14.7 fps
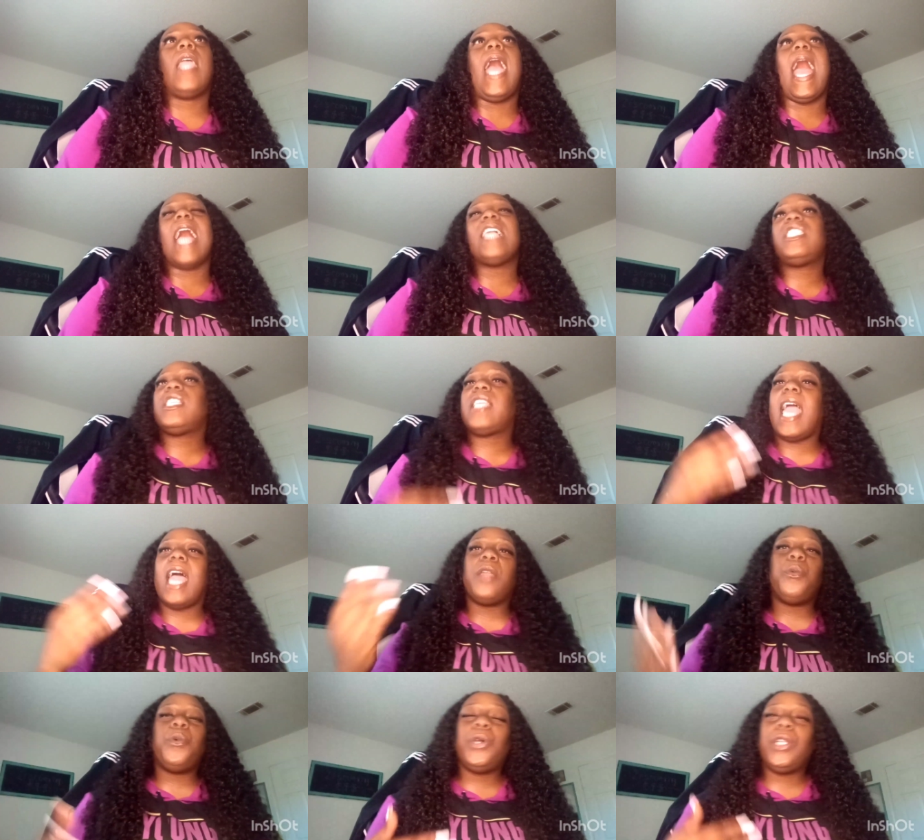I just
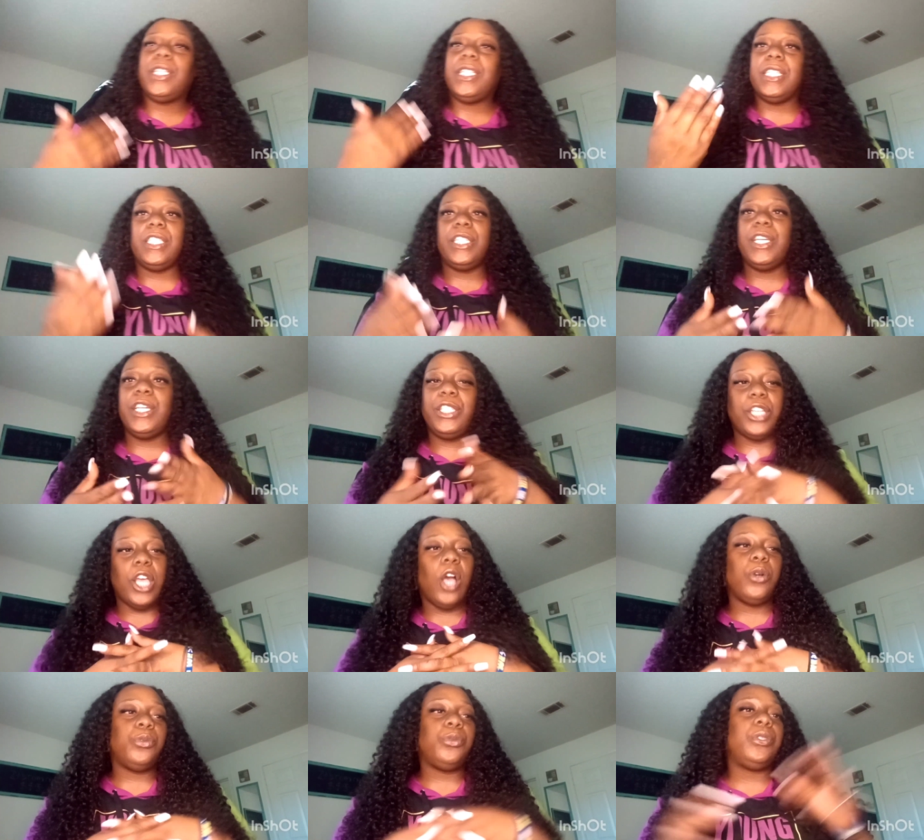kind of wanted to touch
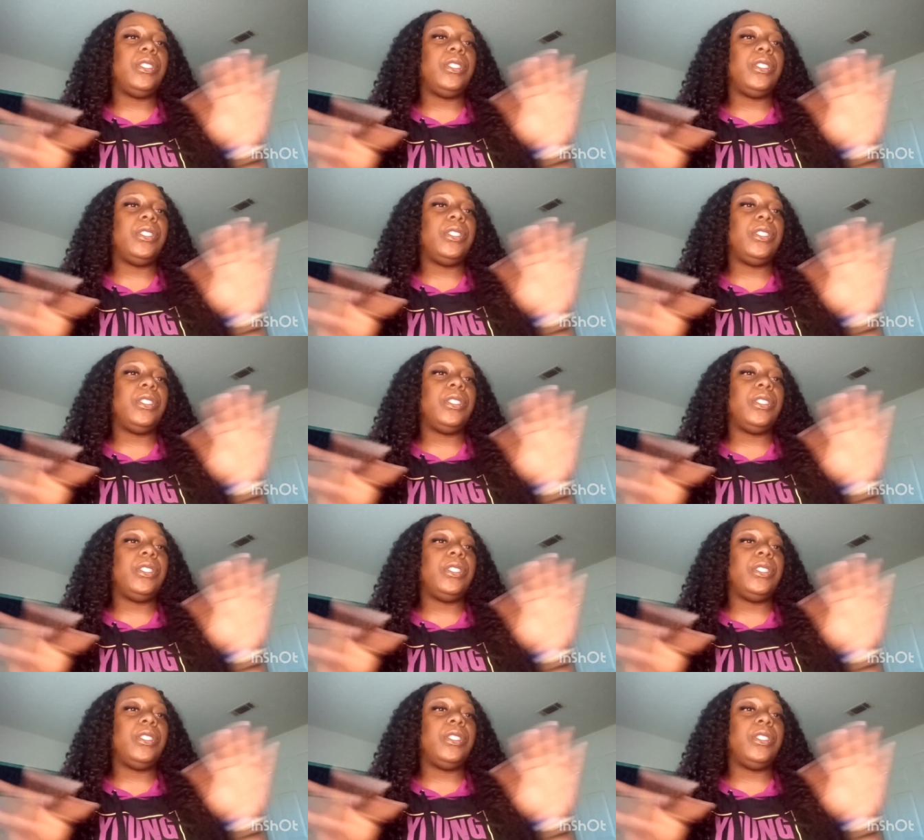on